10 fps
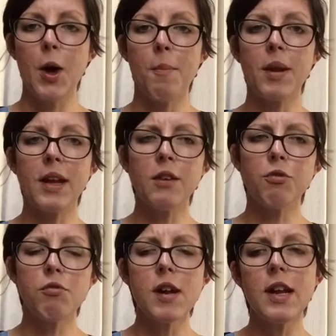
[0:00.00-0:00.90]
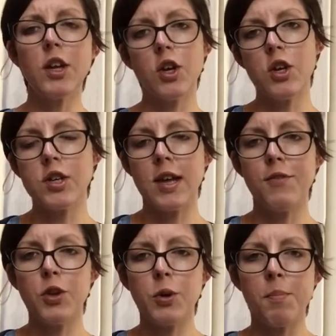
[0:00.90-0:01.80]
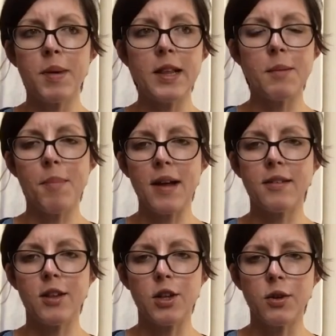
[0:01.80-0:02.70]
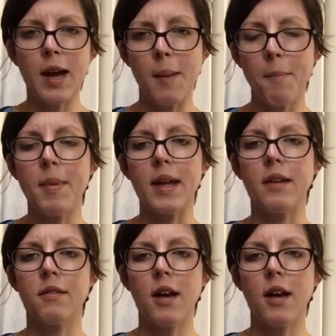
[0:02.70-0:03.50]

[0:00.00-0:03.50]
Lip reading: but it is really good if you can be the best that you can be,